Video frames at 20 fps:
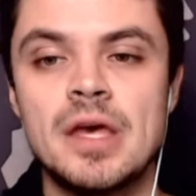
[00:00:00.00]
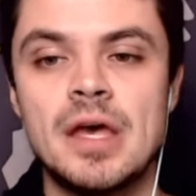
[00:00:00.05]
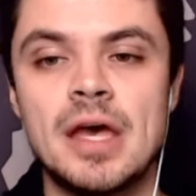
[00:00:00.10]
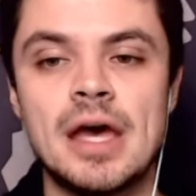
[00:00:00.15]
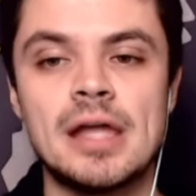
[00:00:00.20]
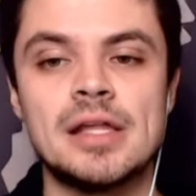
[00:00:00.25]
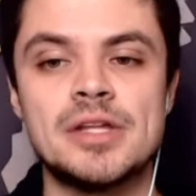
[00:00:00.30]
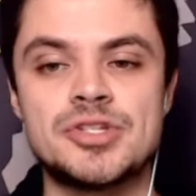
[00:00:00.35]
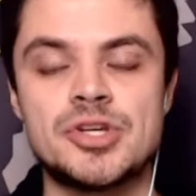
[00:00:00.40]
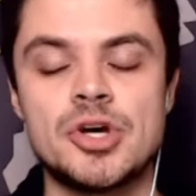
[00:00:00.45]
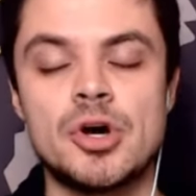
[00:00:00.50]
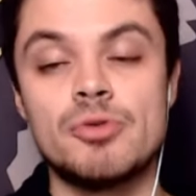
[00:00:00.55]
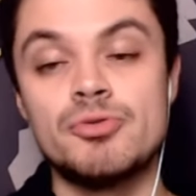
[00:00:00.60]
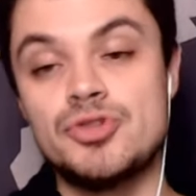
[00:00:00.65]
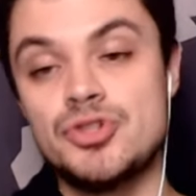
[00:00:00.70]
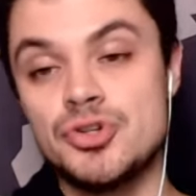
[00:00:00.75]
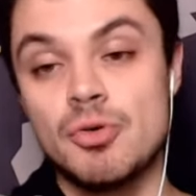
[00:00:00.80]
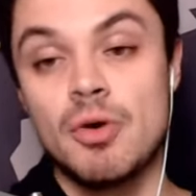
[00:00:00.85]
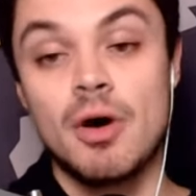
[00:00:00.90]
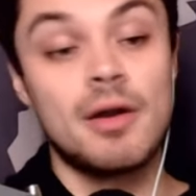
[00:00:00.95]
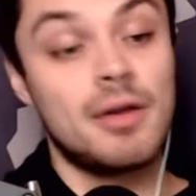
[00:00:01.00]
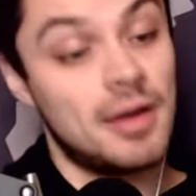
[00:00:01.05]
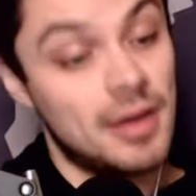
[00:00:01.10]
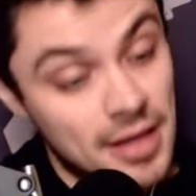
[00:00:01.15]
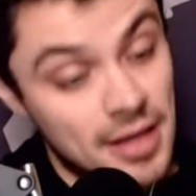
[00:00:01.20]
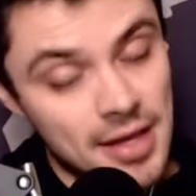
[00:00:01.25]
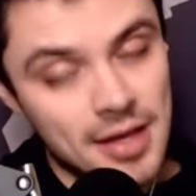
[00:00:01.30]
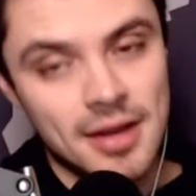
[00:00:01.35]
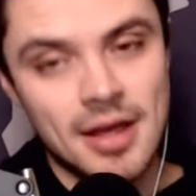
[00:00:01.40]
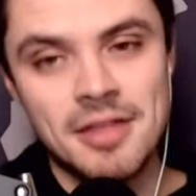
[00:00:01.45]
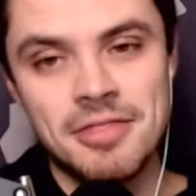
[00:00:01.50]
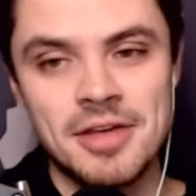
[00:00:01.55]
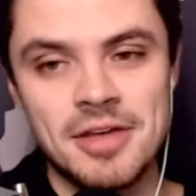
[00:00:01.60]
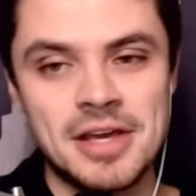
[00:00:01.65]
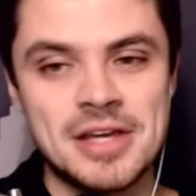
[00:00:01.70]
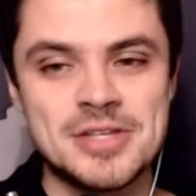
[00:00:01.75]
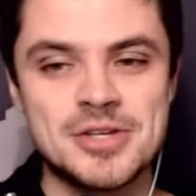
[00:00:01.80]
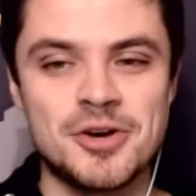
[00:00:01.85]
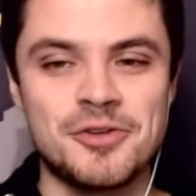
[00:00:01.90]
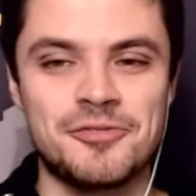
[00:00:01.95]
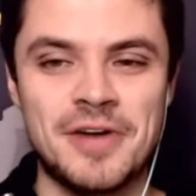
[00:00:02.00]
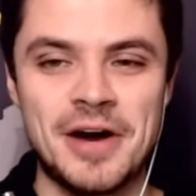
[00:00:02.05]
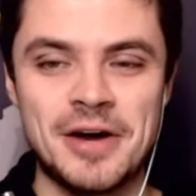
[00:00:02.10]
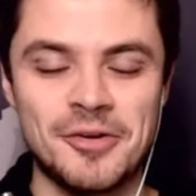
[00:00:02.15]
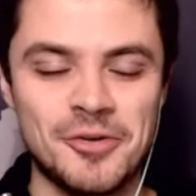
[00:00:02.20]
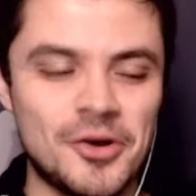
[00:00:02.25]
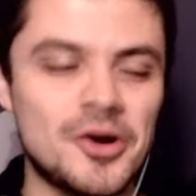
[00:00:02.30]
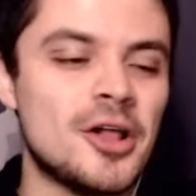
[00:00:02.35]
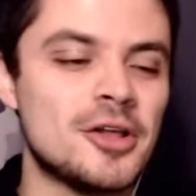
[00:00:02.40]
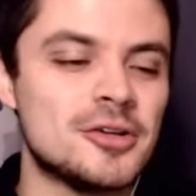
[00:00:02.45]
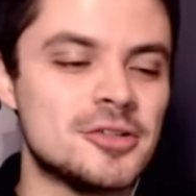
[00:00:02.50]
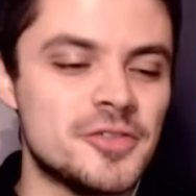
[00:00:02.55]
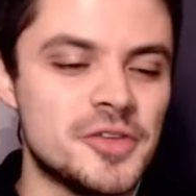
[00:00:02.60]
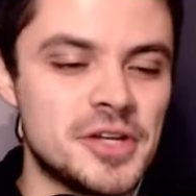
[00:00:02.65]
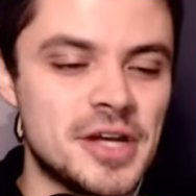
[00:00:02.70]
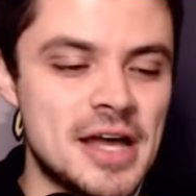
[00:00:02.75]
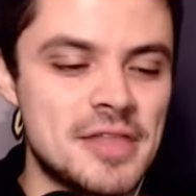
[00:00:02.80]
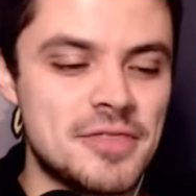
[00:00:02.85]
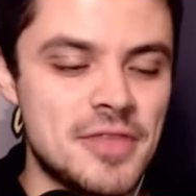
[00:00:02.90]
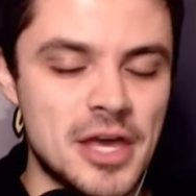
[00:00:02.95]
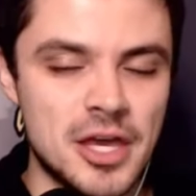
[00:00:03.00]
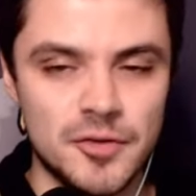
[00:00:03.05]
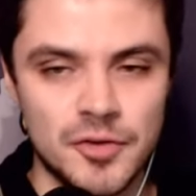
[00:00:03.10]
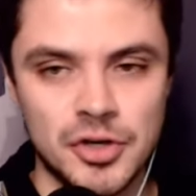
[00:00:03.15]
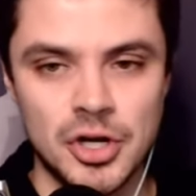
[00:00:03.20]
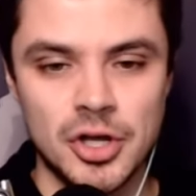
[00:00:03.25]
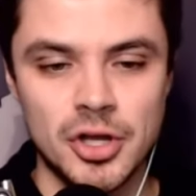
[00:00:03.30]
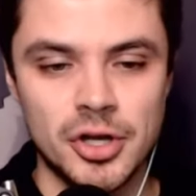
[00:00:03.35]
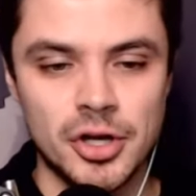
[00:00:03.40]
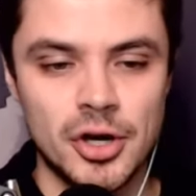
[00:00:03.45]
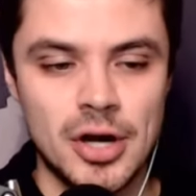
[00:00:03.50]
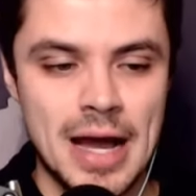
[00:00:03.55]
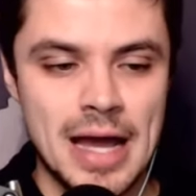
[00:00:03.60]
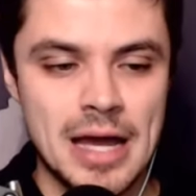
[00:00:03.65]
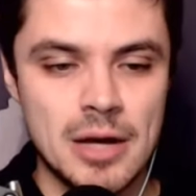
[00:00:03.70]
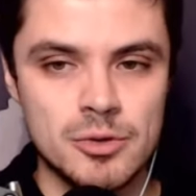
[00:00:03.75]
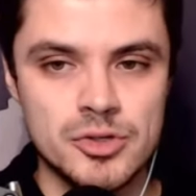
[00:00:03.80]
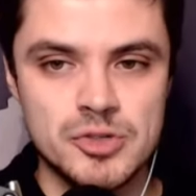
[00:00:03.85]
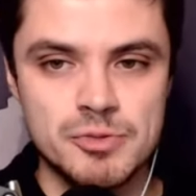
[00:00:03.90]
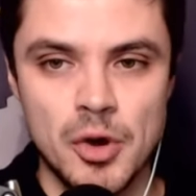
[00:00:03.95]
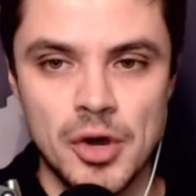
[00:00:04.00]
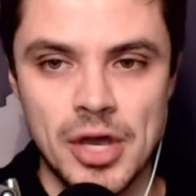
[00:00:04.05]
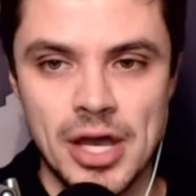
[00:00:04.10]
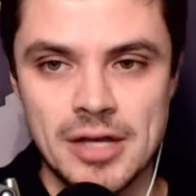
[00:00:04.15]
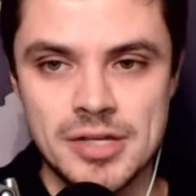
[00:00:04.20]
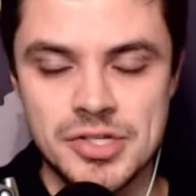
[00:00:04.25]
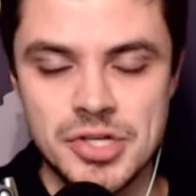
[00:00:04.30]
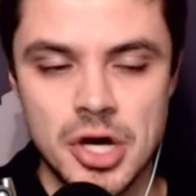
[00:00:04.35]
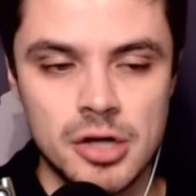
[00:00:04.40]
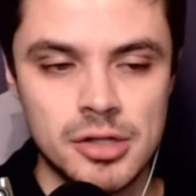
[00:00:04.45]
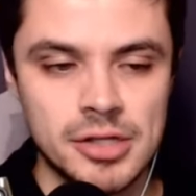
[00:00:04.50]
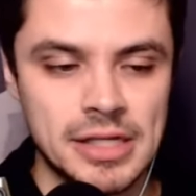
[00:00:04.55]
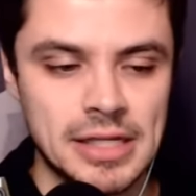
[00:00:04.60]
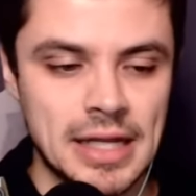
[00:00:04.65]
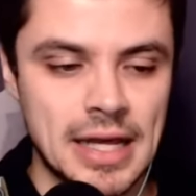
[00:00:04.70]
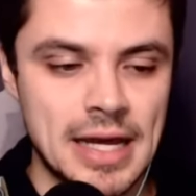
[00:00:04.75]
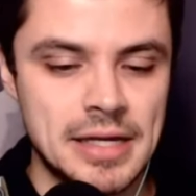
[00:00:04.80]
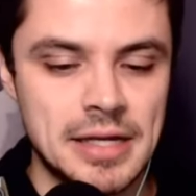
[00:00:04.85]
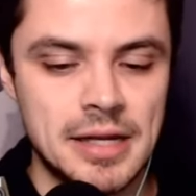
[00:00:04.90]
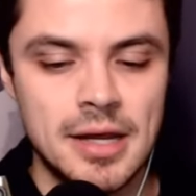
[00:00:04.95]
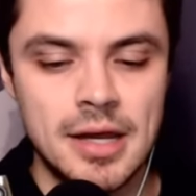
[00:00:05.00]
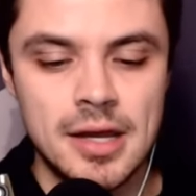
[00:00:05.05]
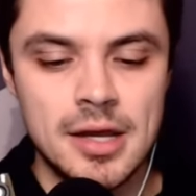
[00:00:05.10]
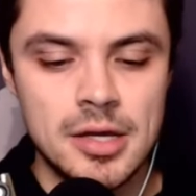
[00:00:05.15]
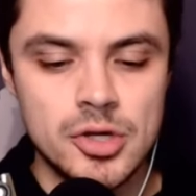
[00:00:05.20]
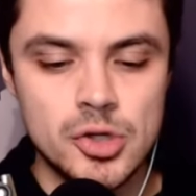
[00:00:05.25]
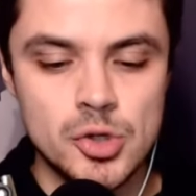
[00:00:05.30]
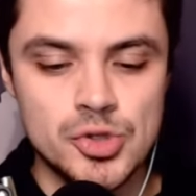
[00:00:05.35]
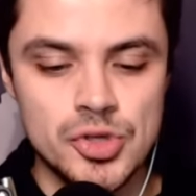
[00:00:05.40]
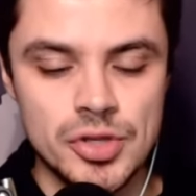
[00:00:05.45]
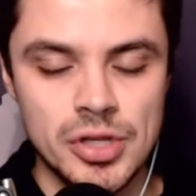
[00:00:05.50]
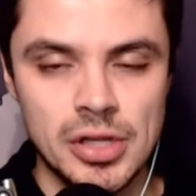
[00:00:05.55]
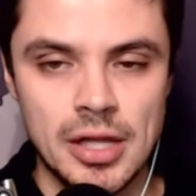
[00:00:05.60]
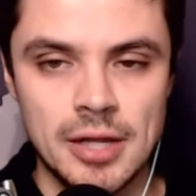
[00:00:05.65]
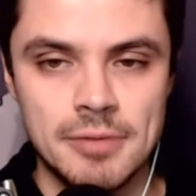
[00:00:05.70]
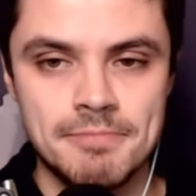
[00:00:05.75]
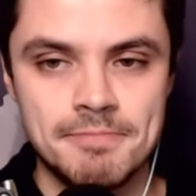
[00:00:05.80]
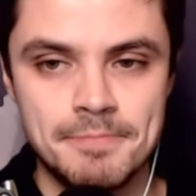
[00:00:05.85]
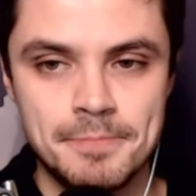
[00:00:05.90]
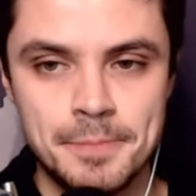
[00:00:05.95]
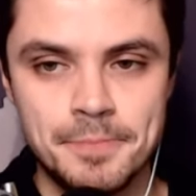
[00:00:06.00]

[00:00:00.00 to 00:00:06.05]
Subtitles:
And let's go again, I think, is our final caller of the night. Thank you for calling our Iowa Smokehouse call-in line. Who's on the line?